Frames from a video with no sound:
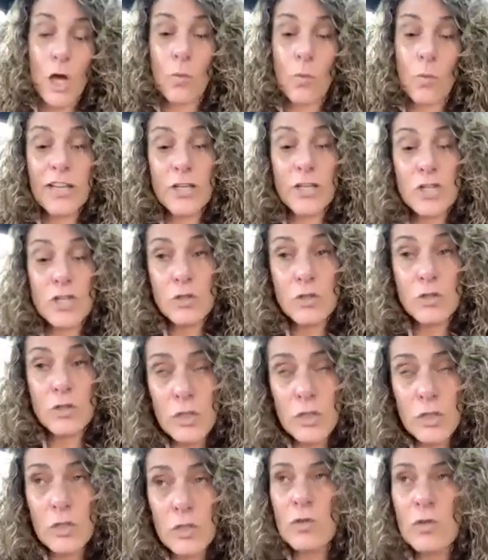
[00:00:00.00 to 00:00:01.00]
What can you
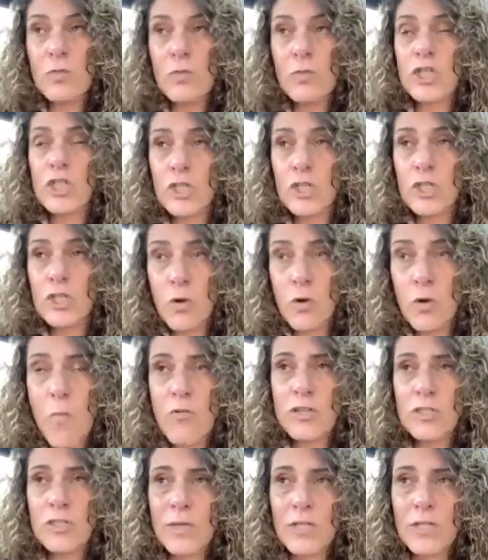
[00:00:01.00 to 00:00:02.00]
do, and what should
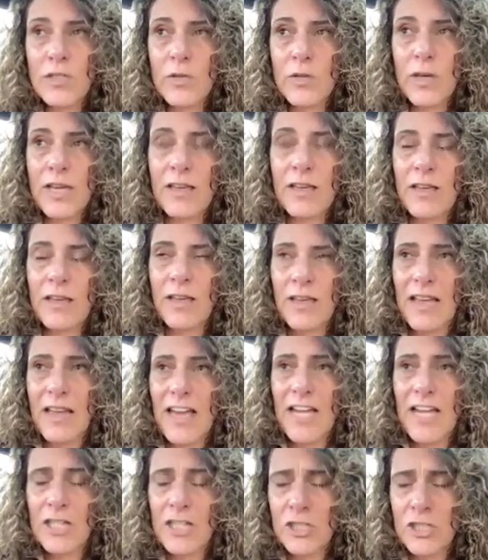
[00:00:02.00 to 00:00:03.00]
corporates be doing?
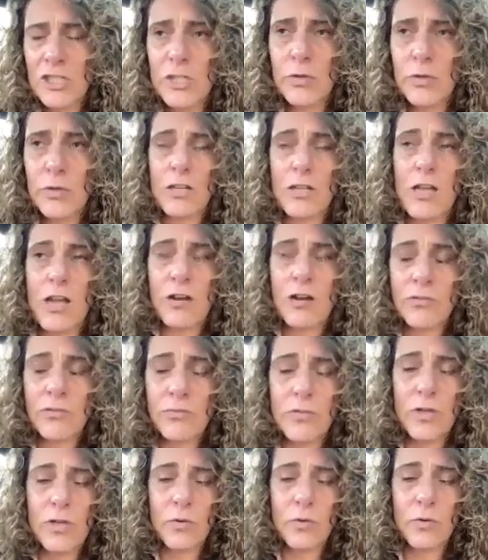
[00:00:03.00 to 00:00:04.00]
I actually do a lot of
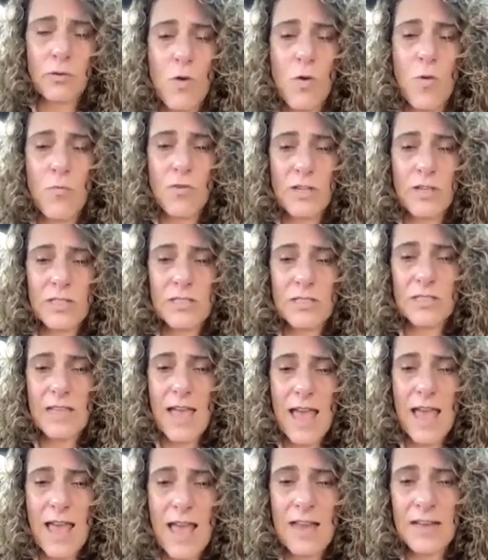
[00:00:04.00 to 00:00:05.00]
work with corporates,
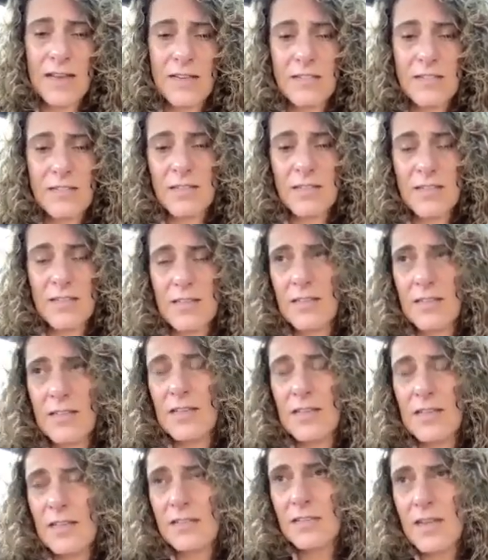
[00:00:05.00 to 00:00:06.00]
and
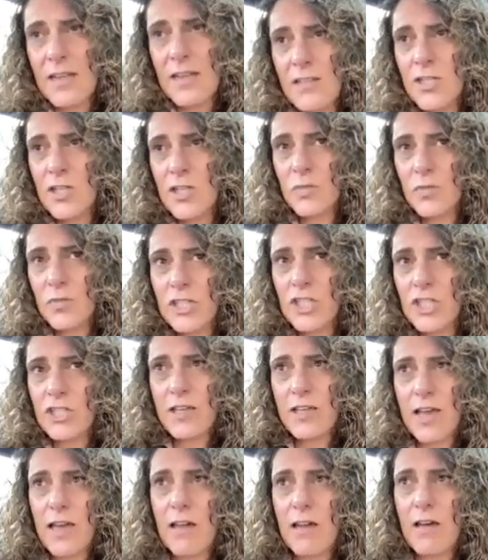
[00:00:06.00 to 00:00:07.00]
the extent to which
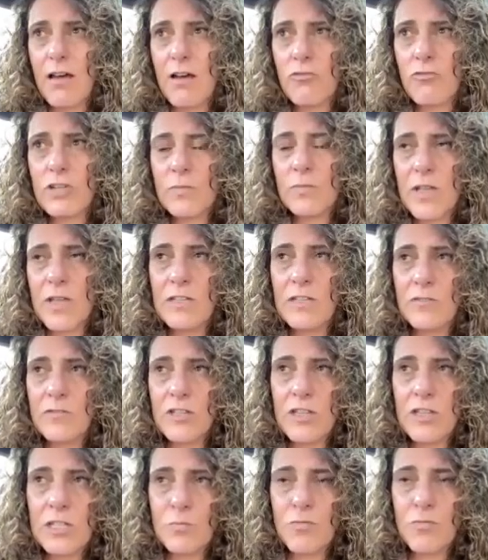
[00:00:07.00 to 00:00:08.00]
they are
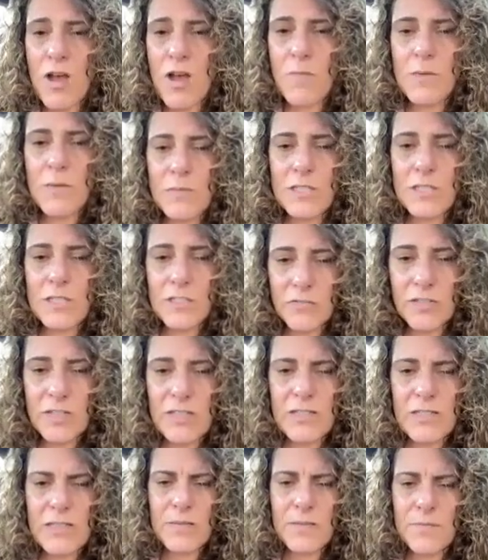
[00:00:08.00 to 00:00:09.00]
responsive to this problem
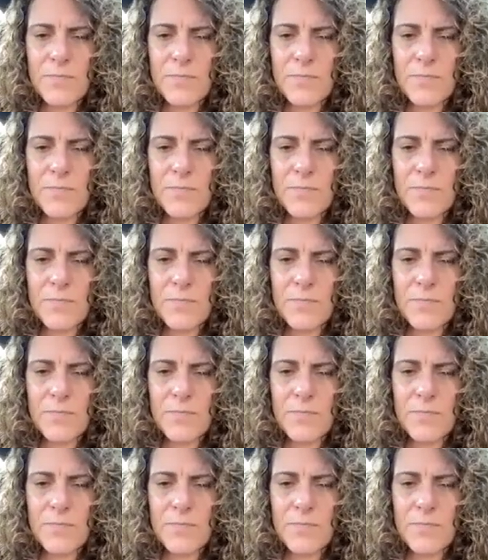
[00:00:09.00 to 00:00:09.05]
differs.